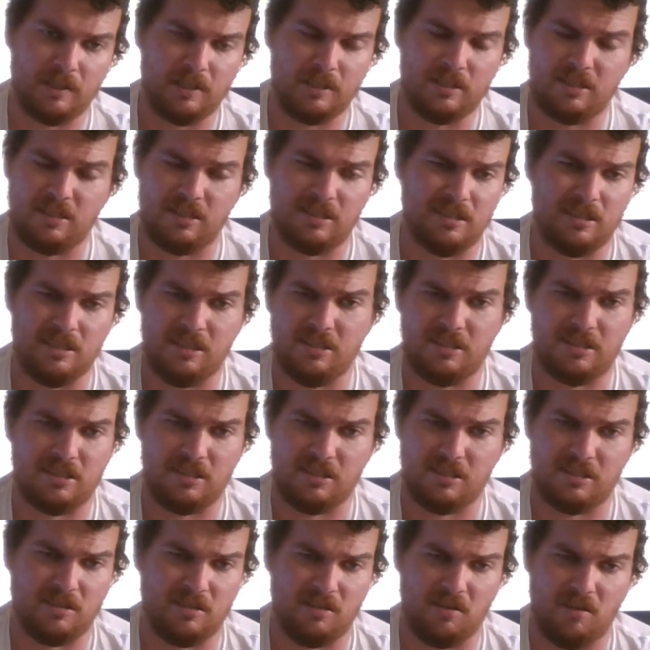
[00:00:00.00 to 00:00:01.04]
It's a
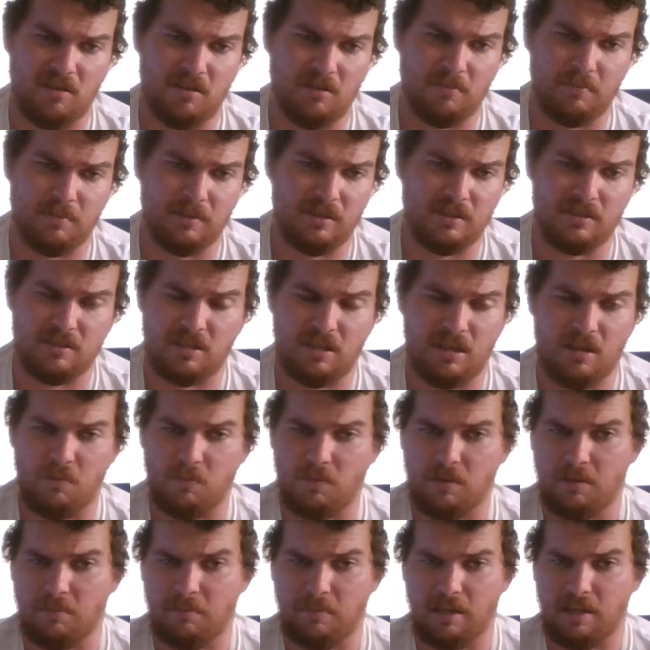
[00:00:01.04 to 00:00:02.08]
decent song, but it's not
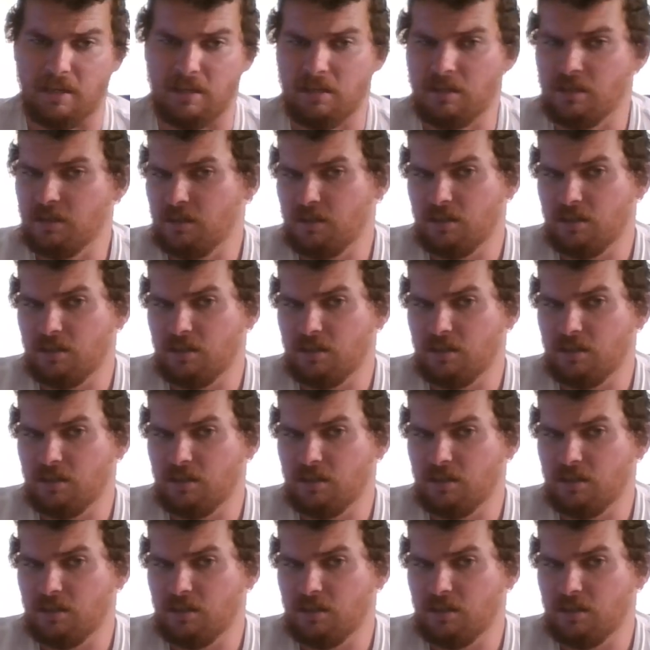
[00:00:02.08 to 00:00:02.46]
one of my